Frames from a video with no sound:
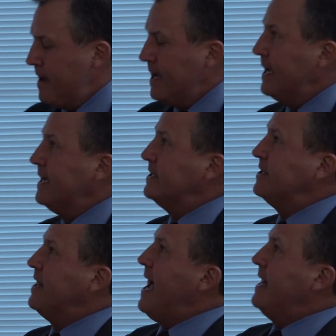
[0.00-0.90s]

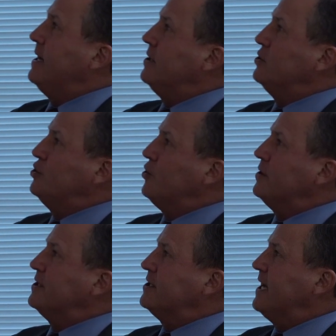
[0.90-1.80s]
is that
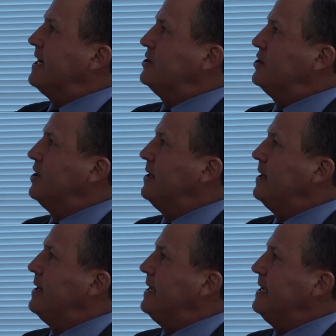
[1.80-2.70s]

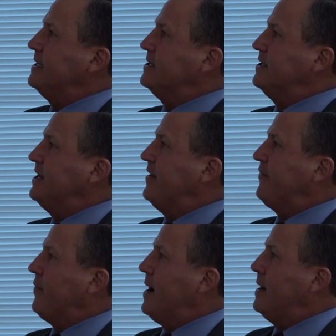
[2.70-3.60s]
jurisdiction is
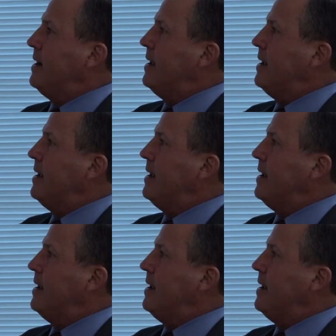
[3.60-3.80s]
different